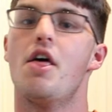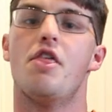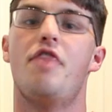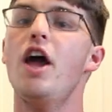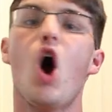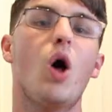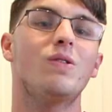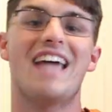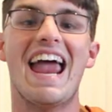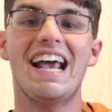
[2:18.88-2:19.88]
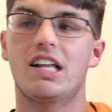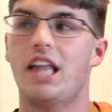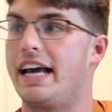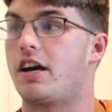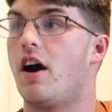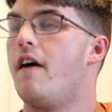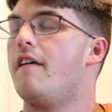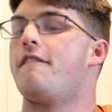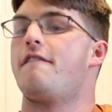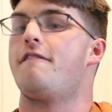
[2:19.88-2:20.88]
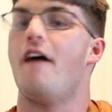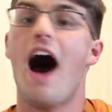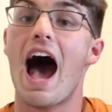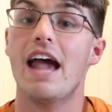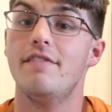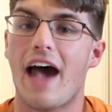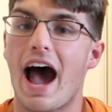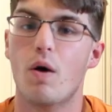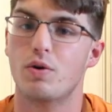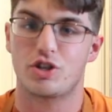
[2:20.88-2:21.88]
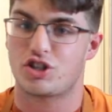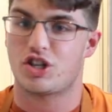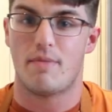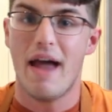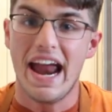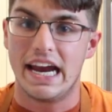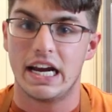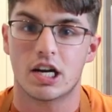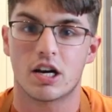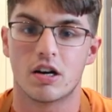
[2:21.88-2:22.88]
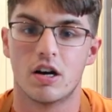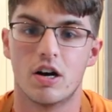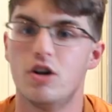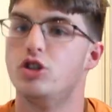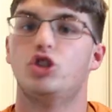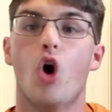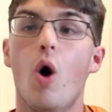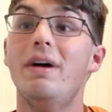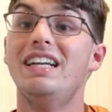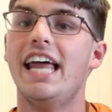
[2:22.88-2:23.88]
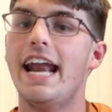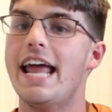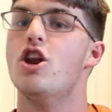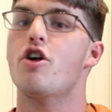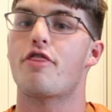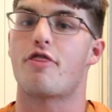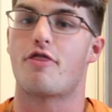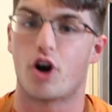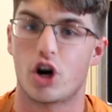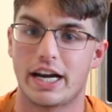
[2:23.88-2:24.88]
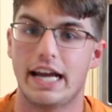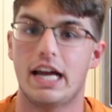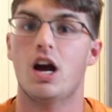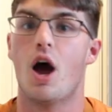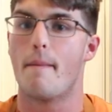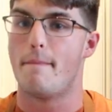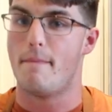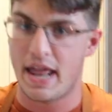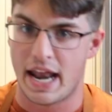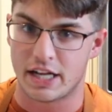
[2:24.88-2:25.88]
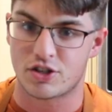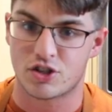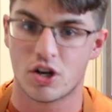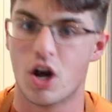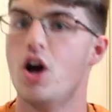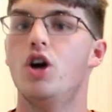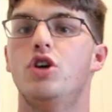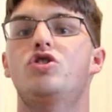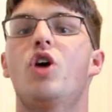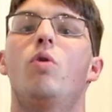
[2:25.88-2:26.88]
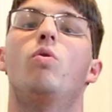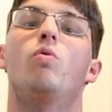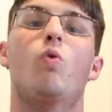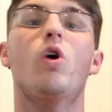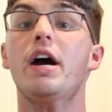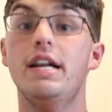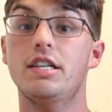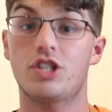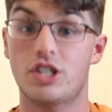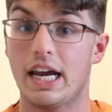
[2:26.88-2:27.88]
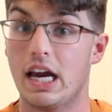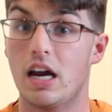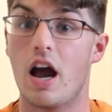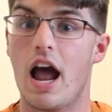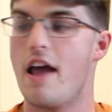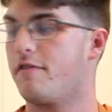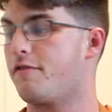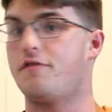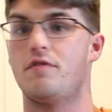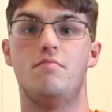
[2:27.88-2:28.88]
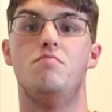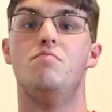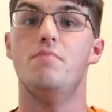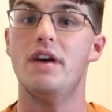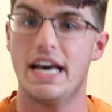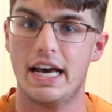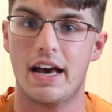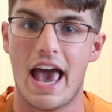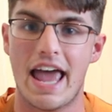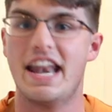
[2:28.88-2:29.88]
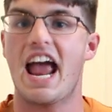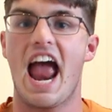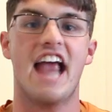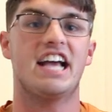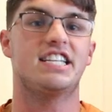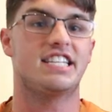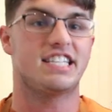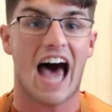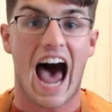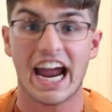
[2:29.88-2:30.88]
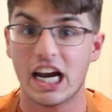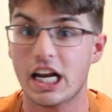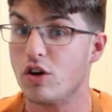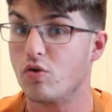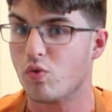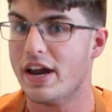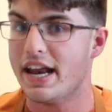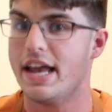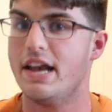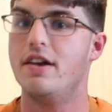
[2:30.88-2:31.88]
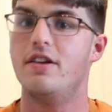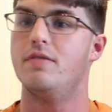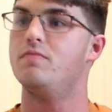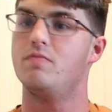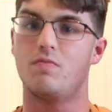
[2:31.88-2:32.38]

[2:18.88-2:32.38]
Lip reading: they all take like 5 hours to make. Soma did it in 30 minutes. So we're gonna see if me, an anxiety-ridden